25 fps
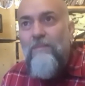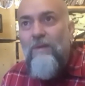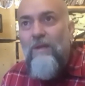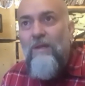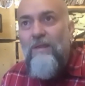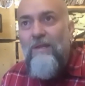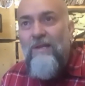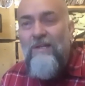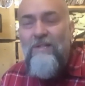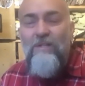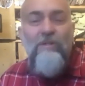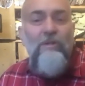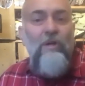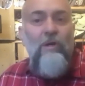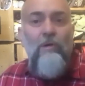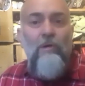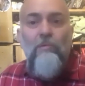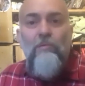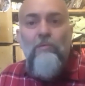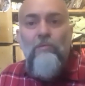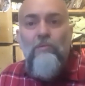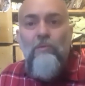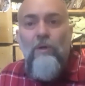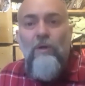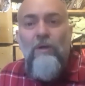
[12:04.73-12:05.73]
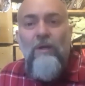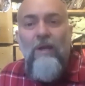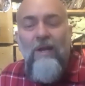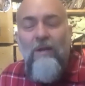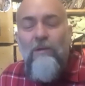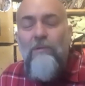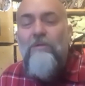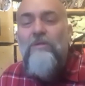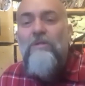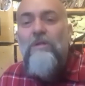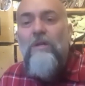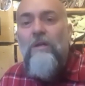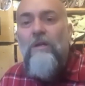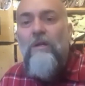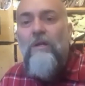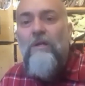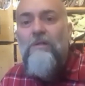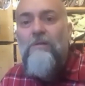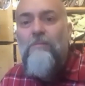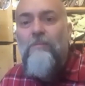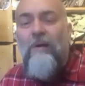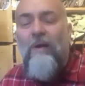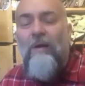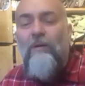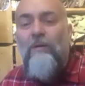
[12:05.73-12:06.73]
that's not what language learning is
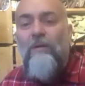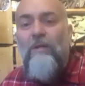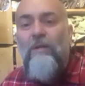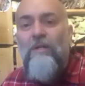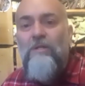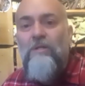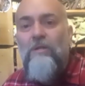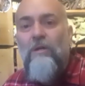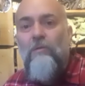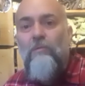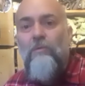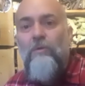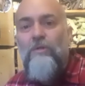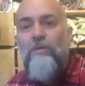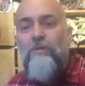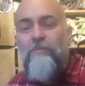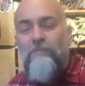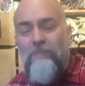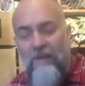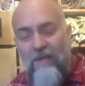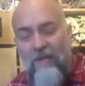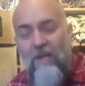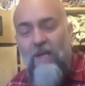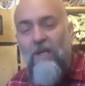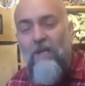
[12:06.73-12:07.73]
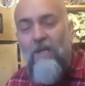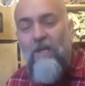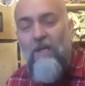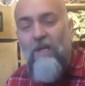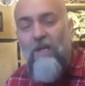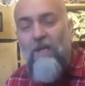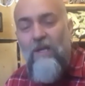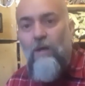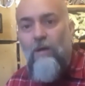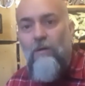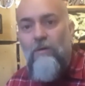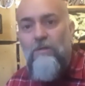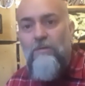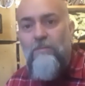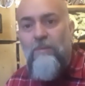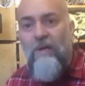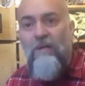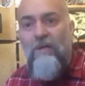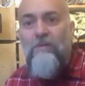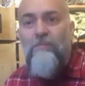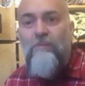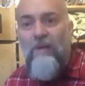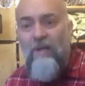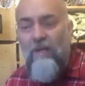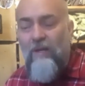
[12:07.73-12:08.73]
about, and that's not what speaking a foreign language about.
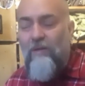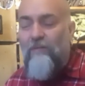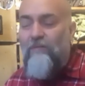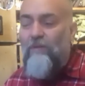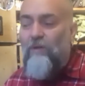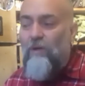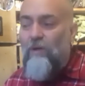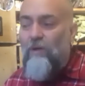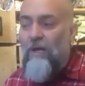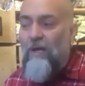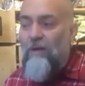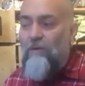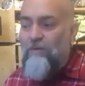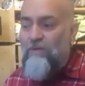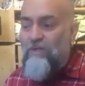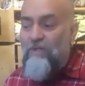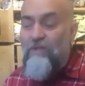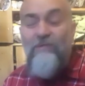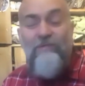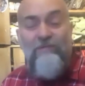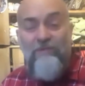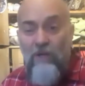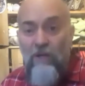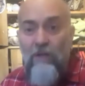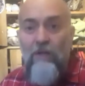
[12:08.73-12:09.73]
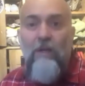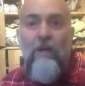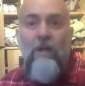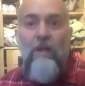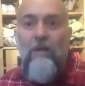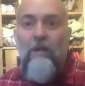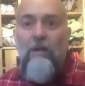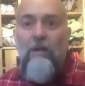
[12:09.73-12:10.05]
Speaking a foreign language is frightening,